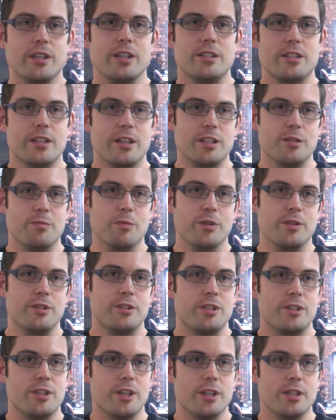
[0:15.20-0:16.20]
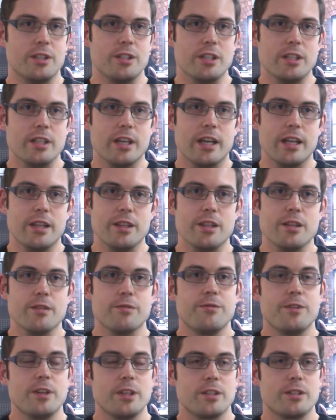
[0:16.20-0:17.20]
in today's modern society, and the
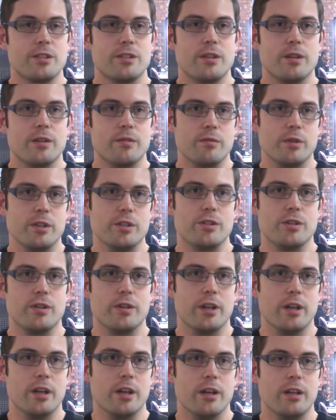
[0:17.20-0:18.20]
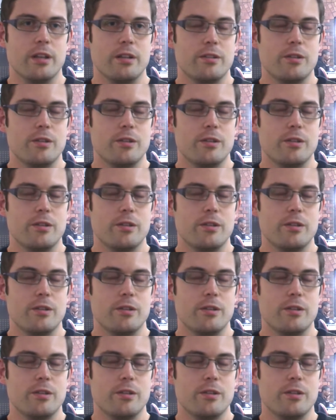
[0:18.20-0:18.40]
effects of which on our